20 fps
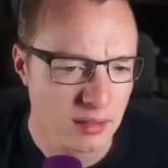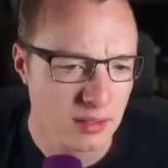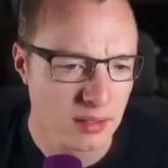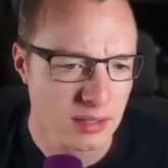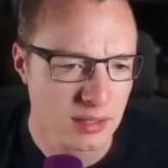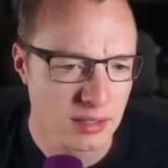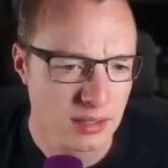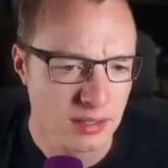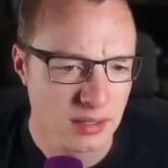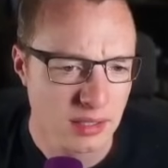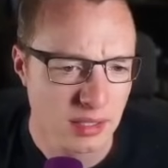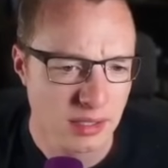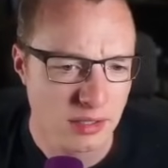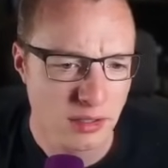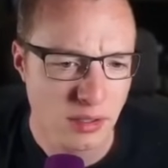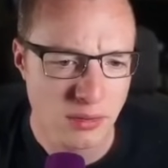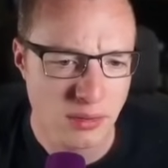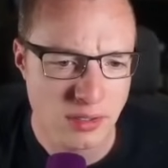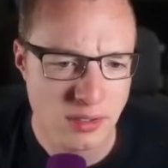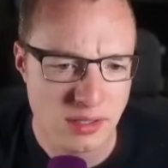At the
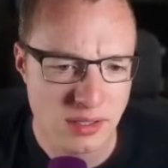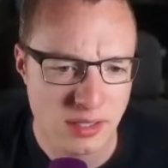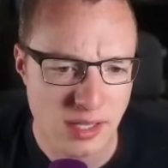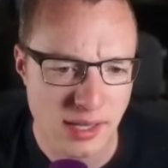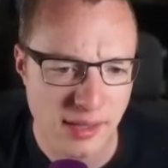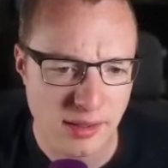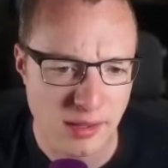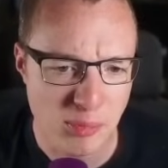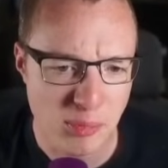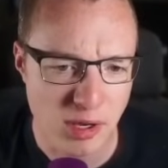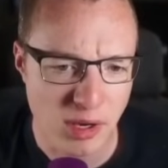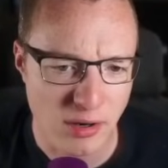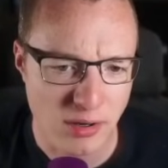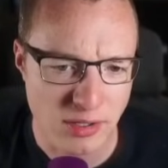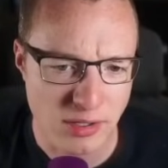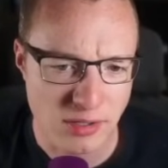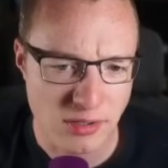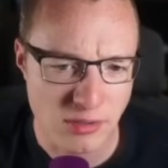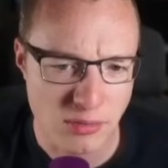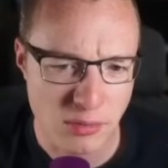current state, the PR
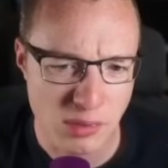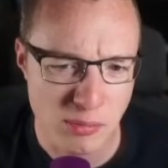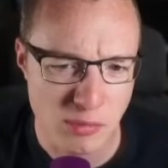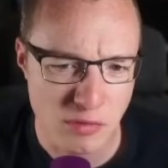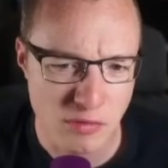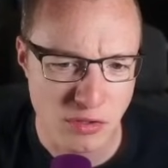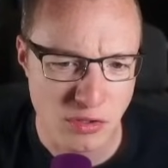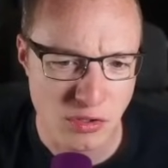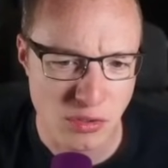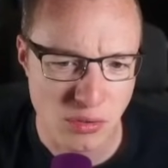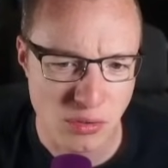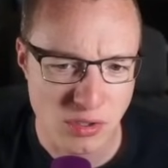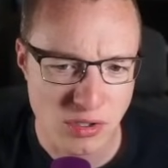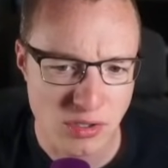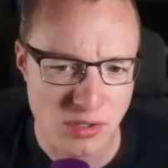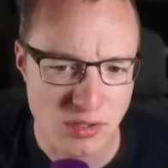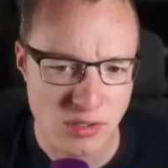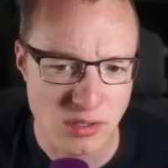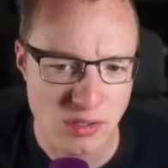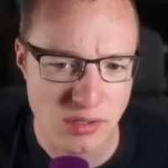doesn't remove the
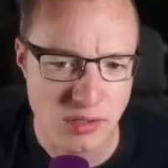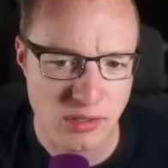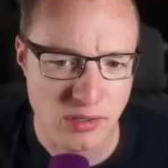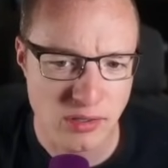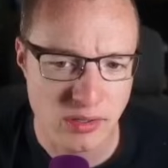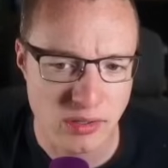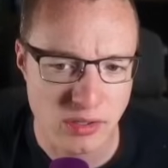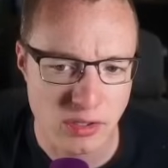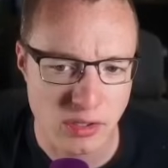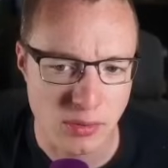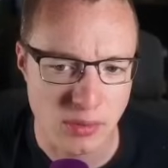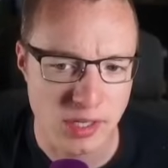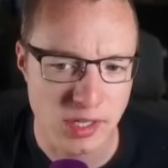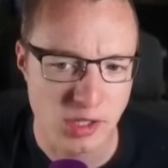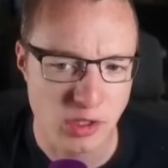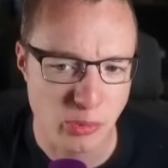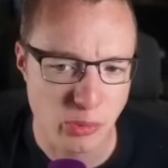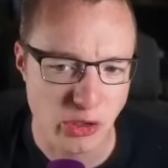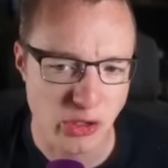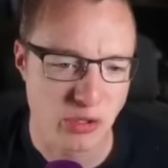sources, so it
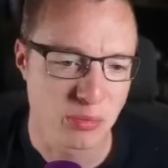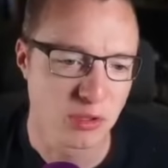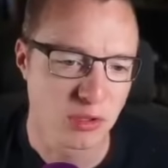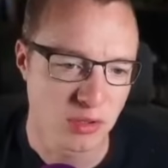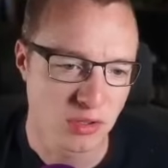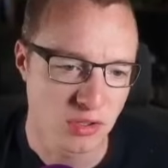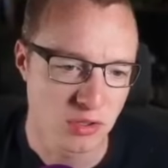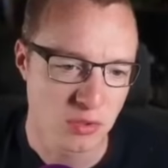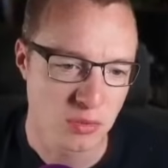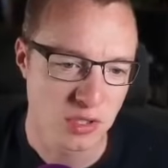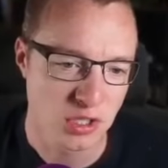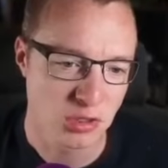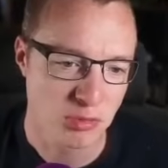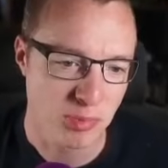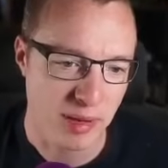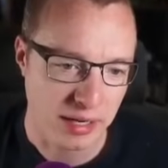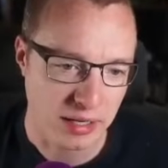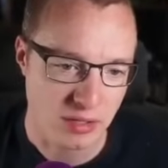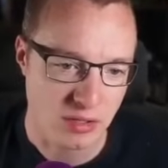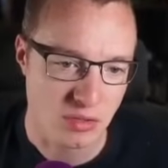is possible to switch
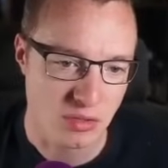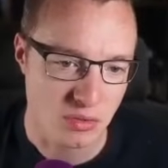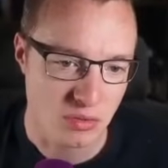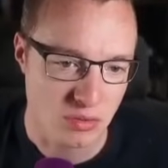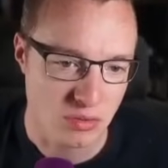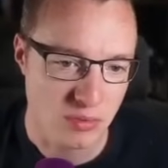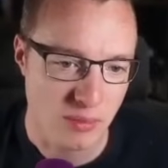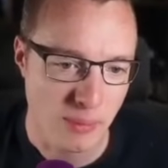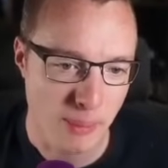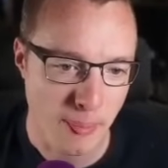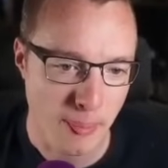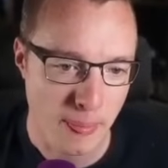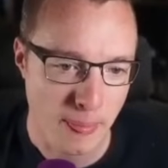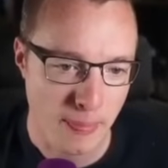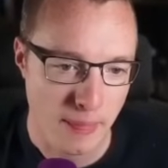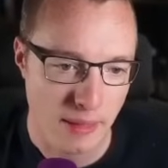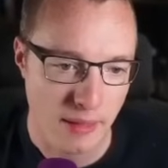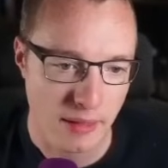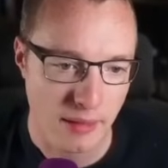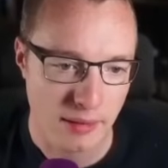back to
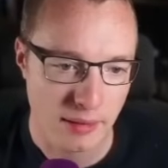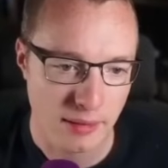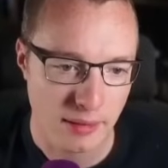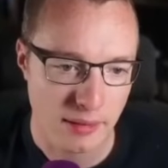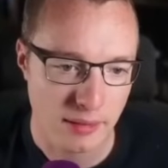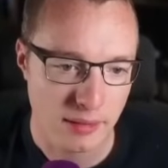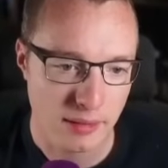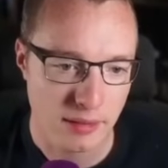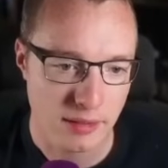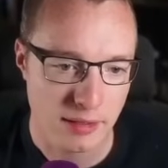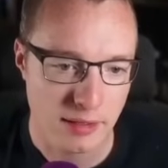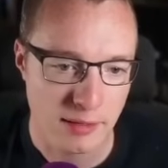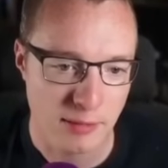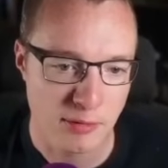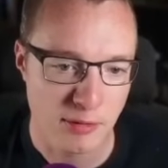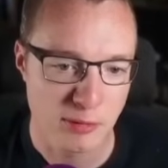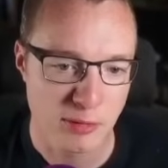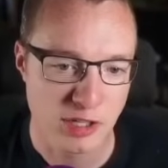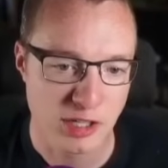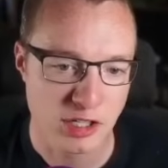
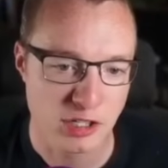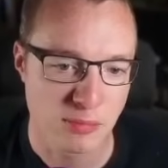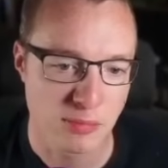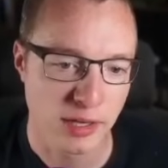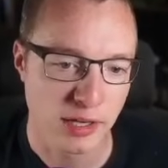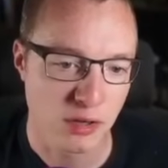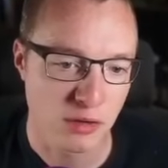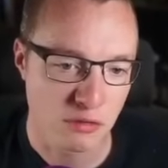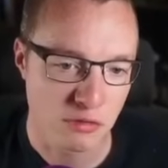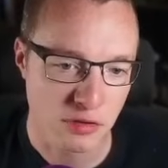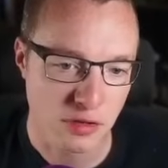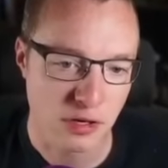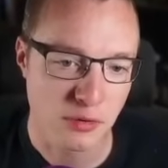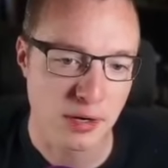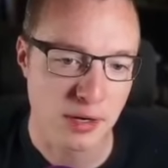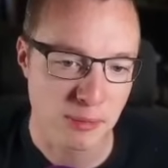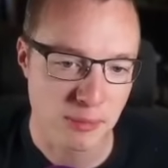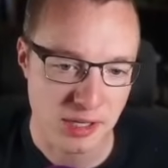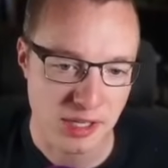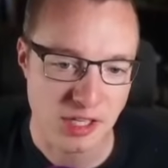implementation by
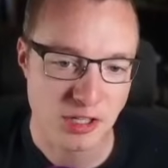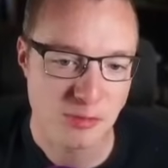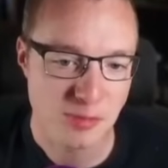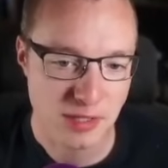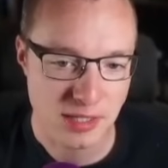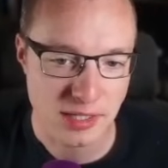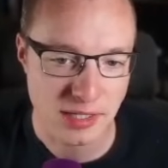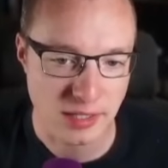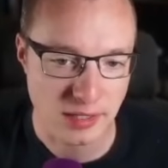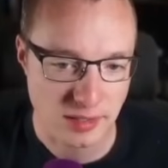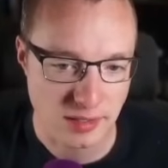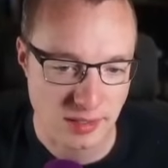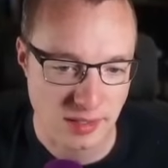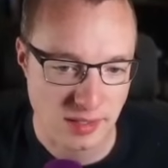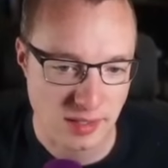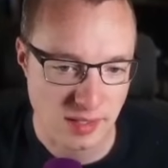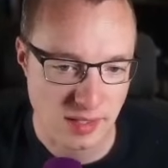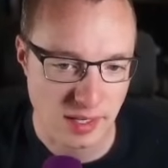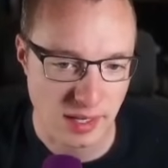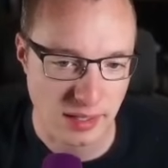configuring PHP. Yeah, this
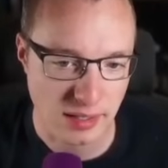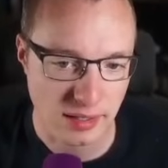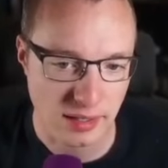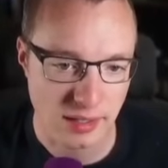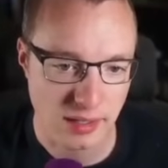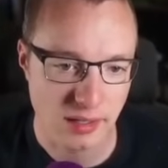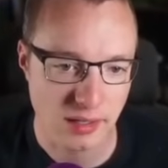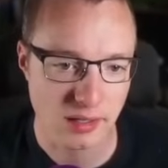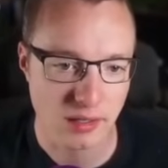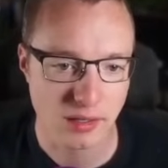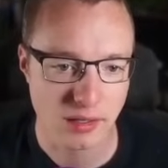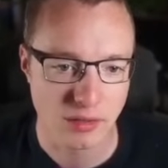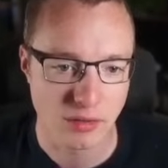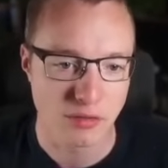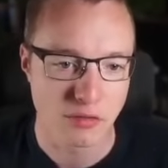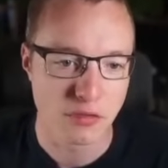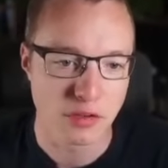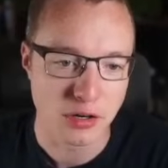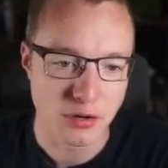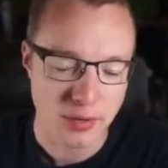is like a
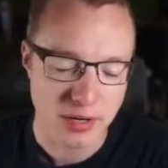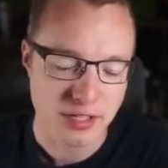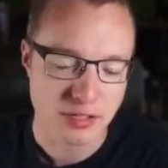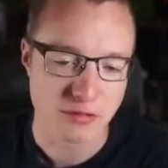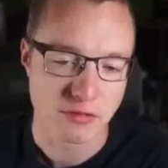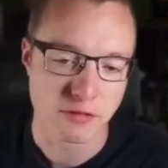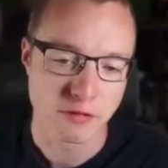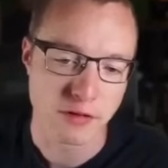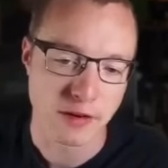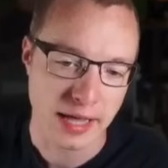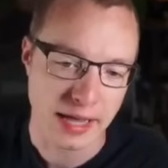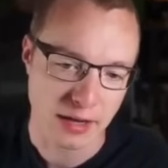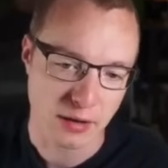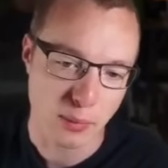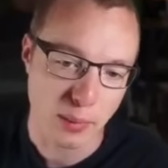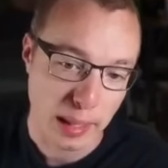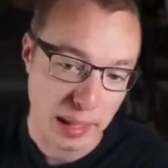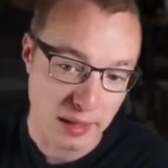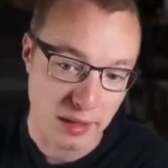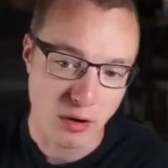configuration flag
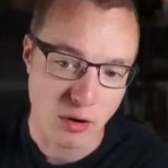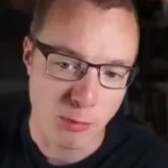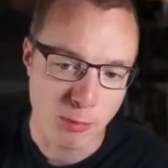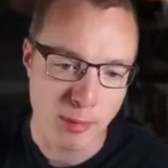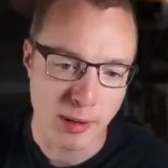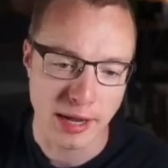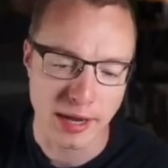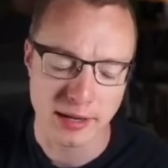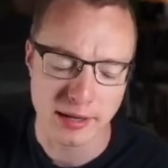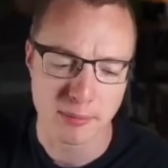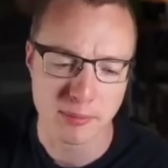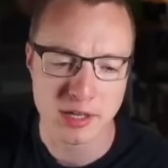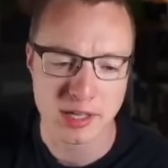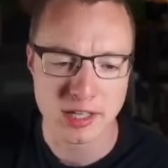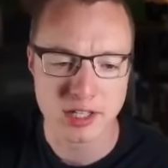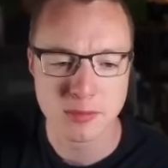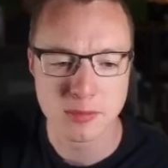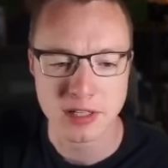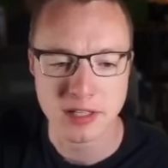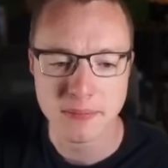when compiling
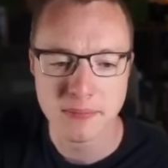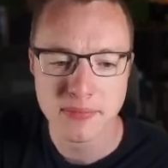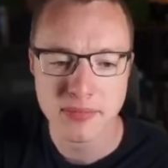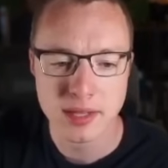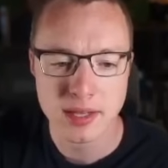PHP.